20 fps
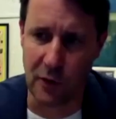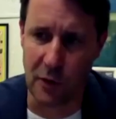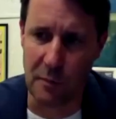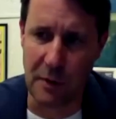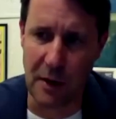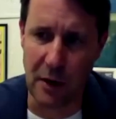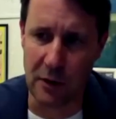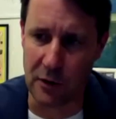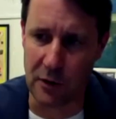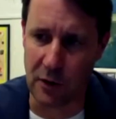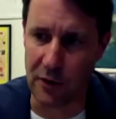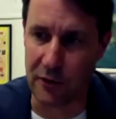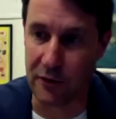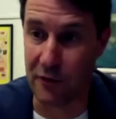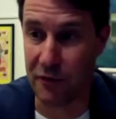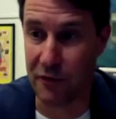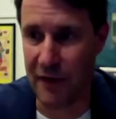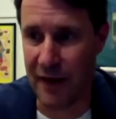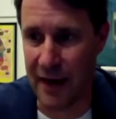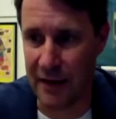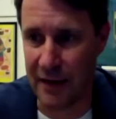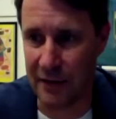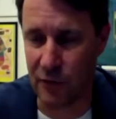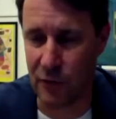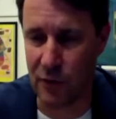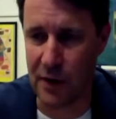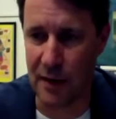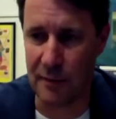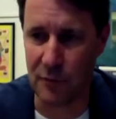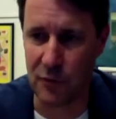about all the fans who
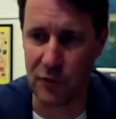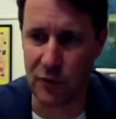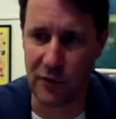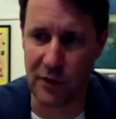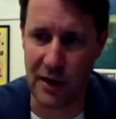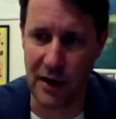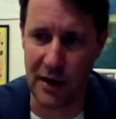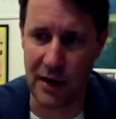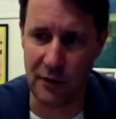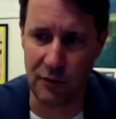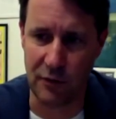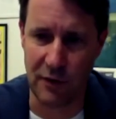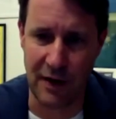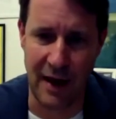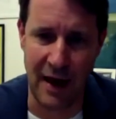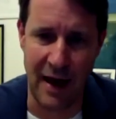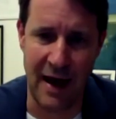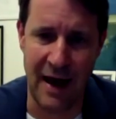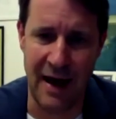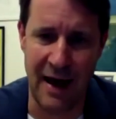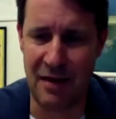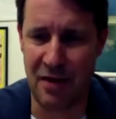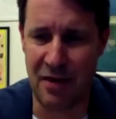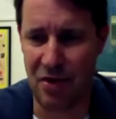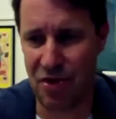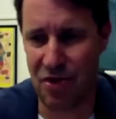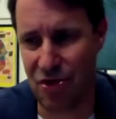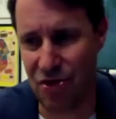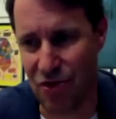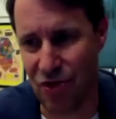come to the country. And
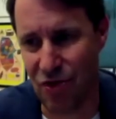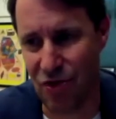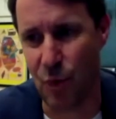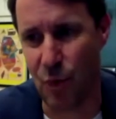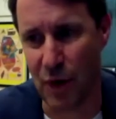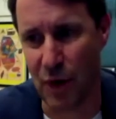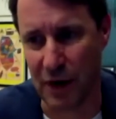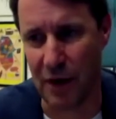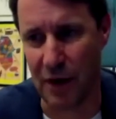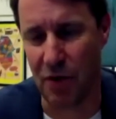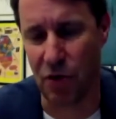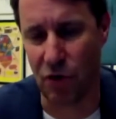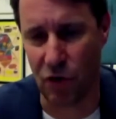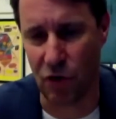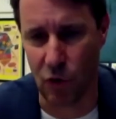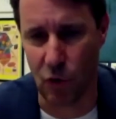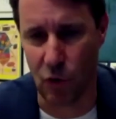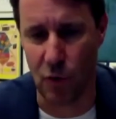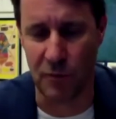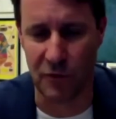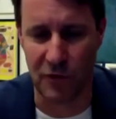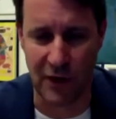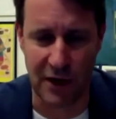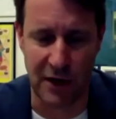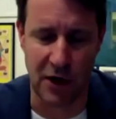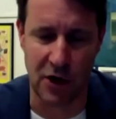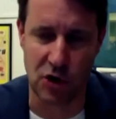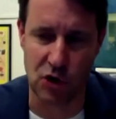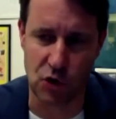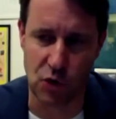I would assume that
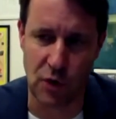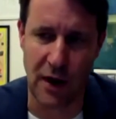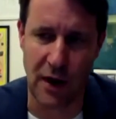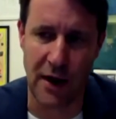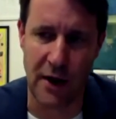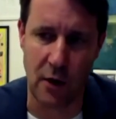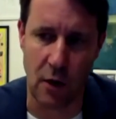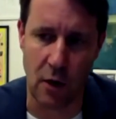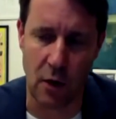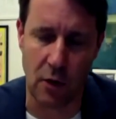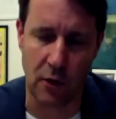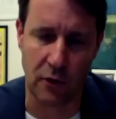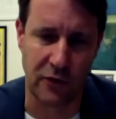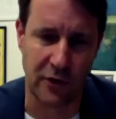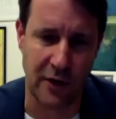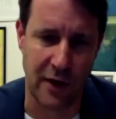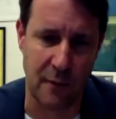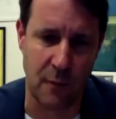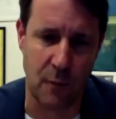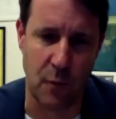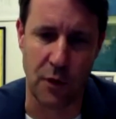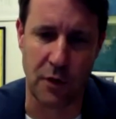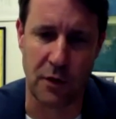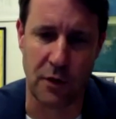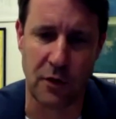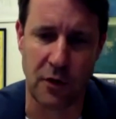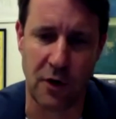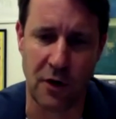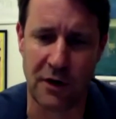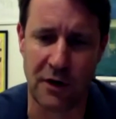in July, August, they would
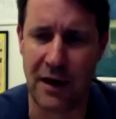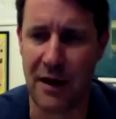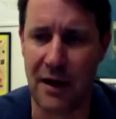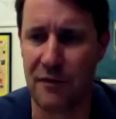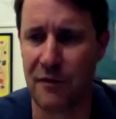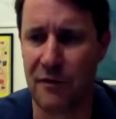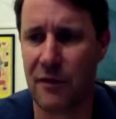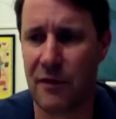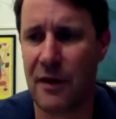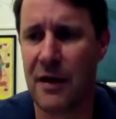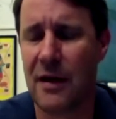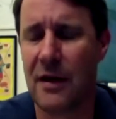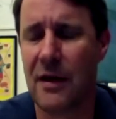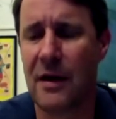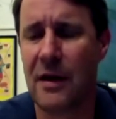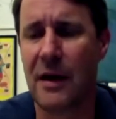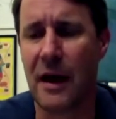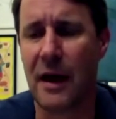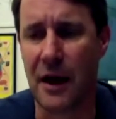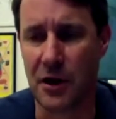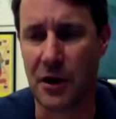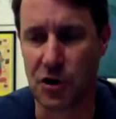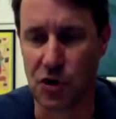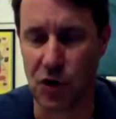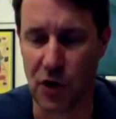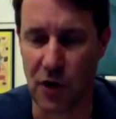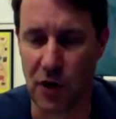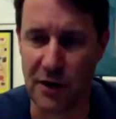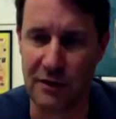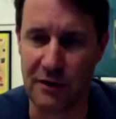not have
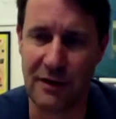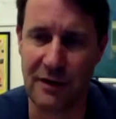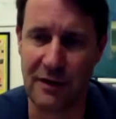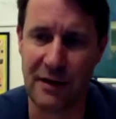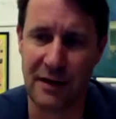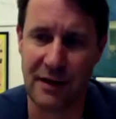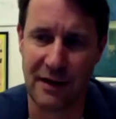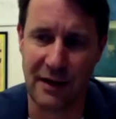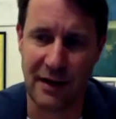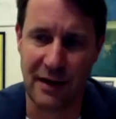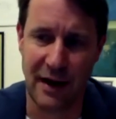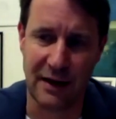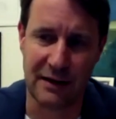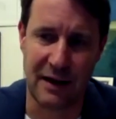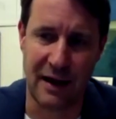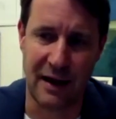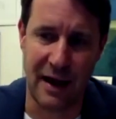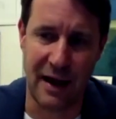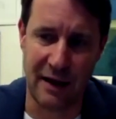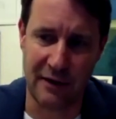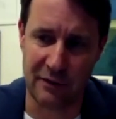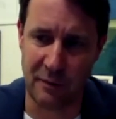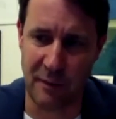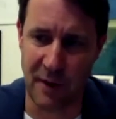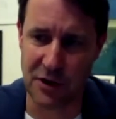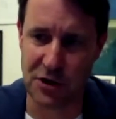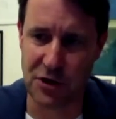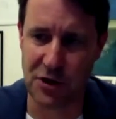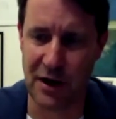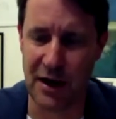enjoyed Qatar as
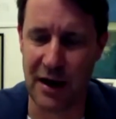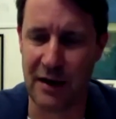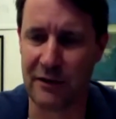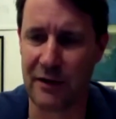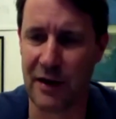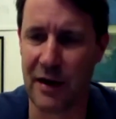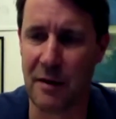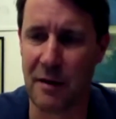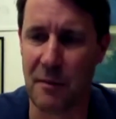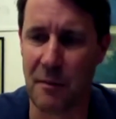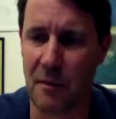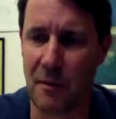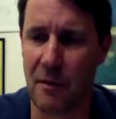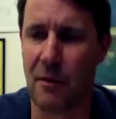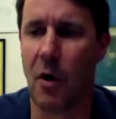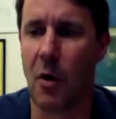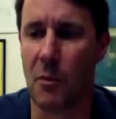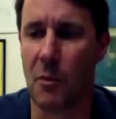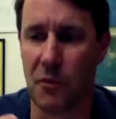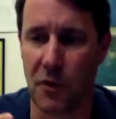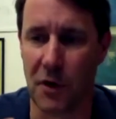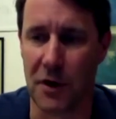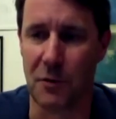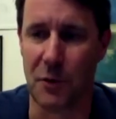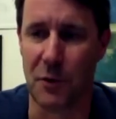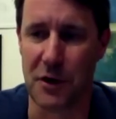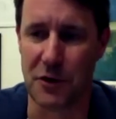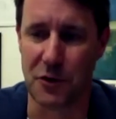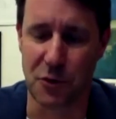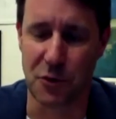much as they hopefully
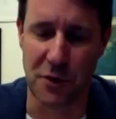will do